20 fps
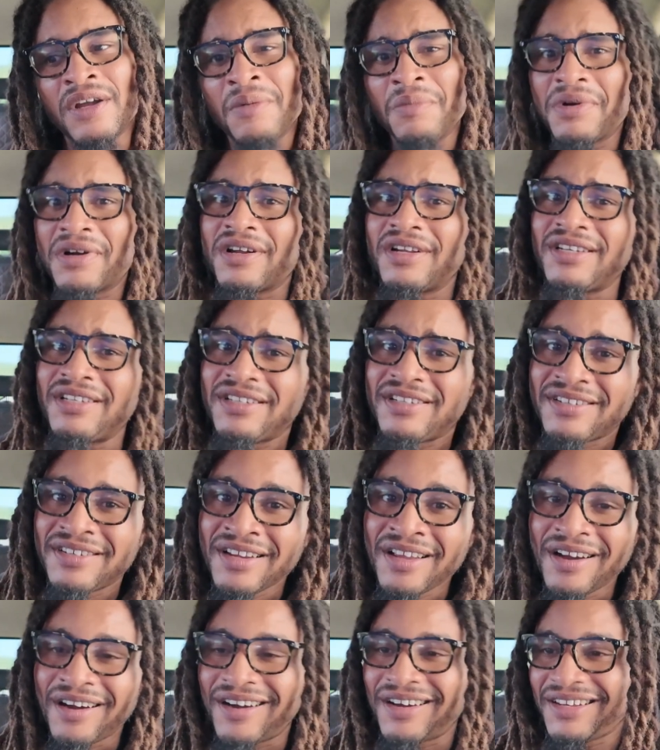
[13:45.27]
But
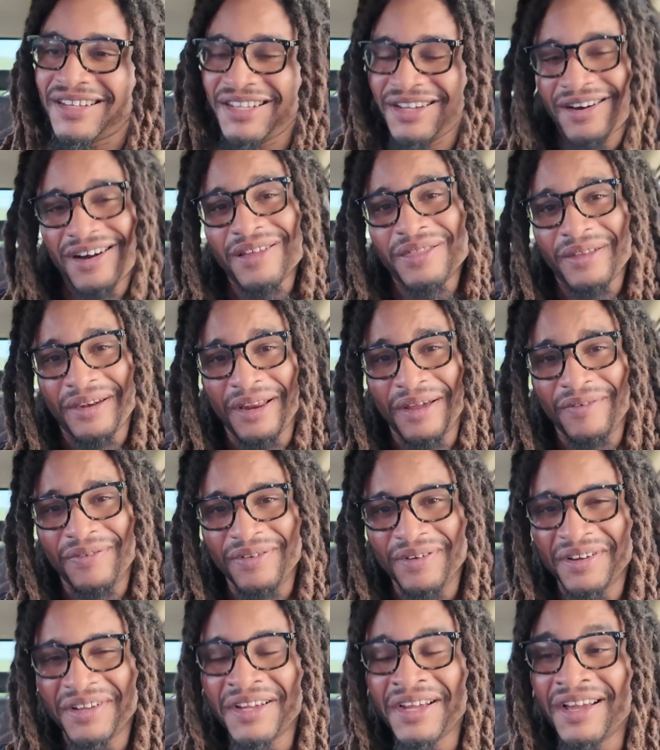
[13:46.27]
on the other
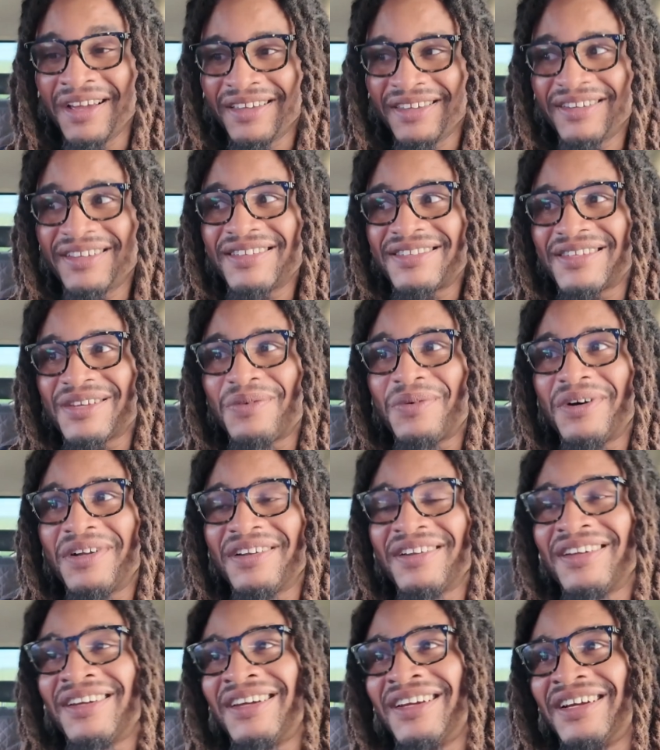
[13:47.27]
level, you could say,
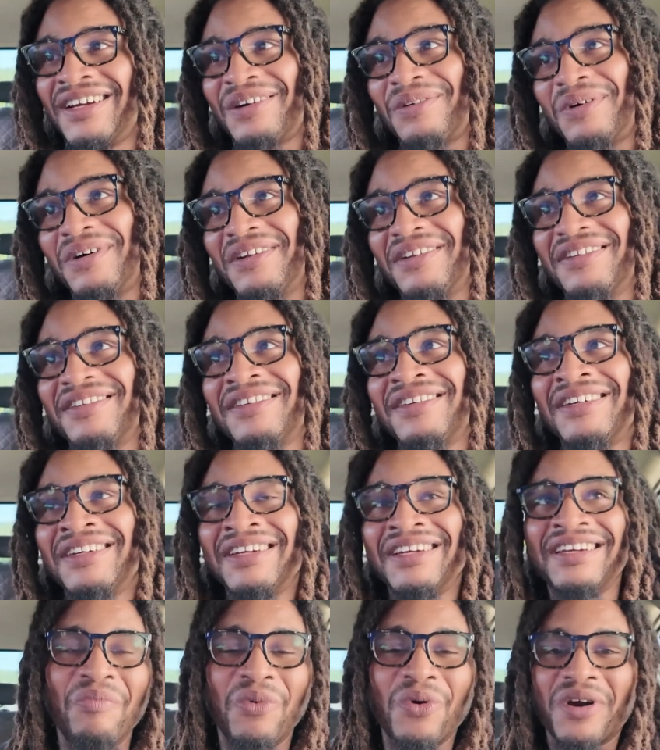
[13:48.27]
well,
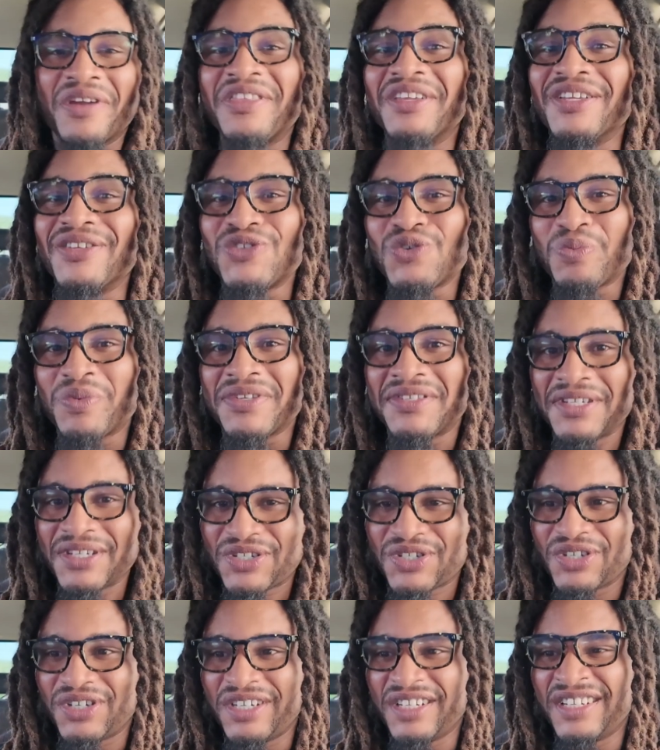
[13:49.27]
more than a
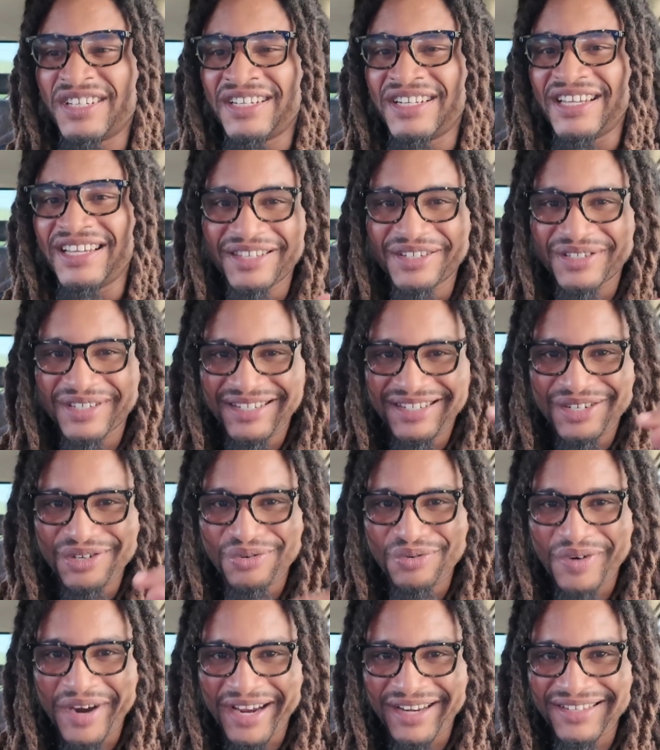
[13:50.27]
superstition, there's a
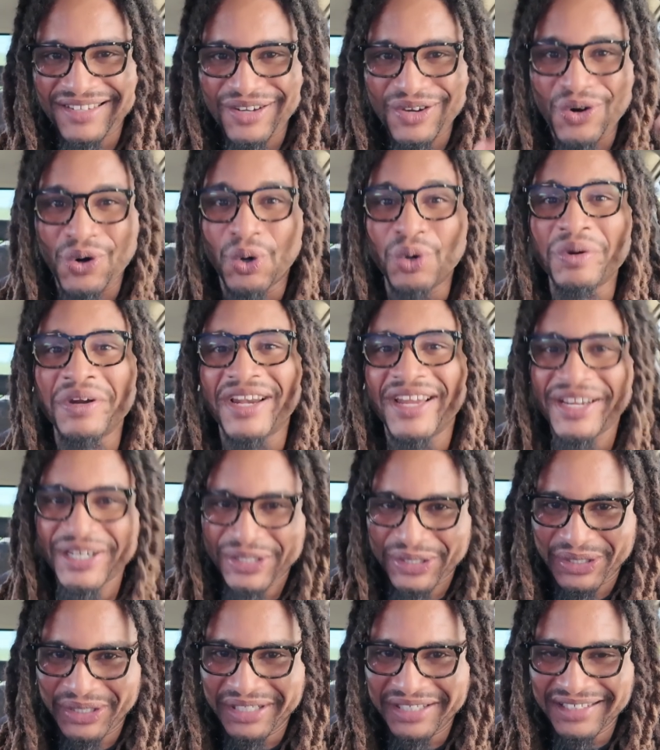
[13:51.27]
direct
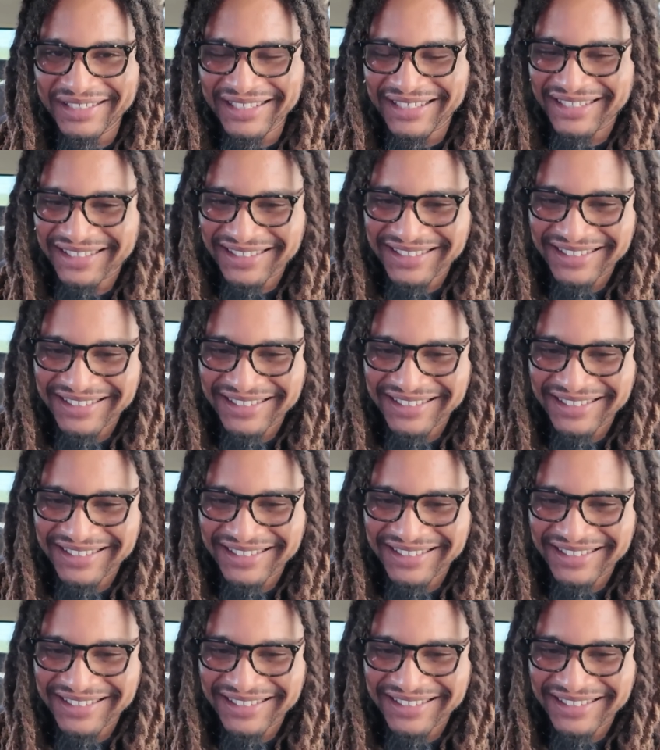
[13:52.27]
correlation.